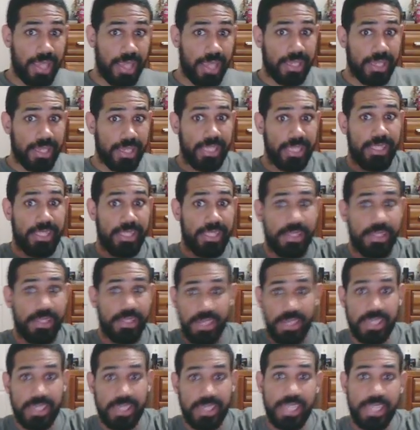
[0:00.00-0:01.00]
his
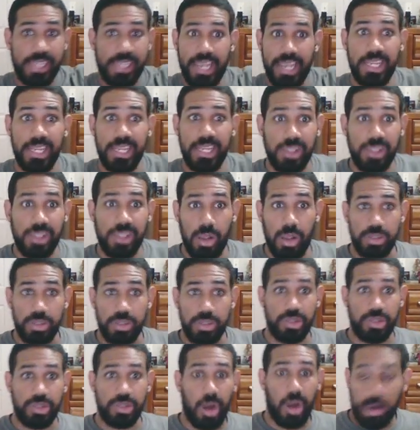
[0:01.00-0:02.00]
skin is all
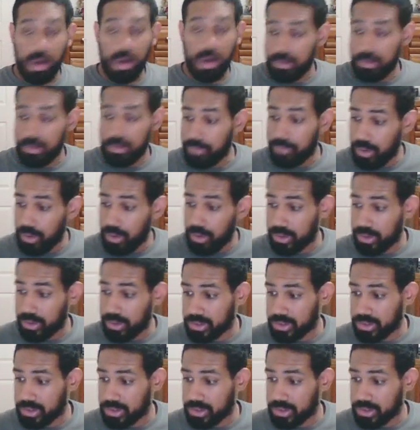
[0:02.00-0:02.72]
charred and burned,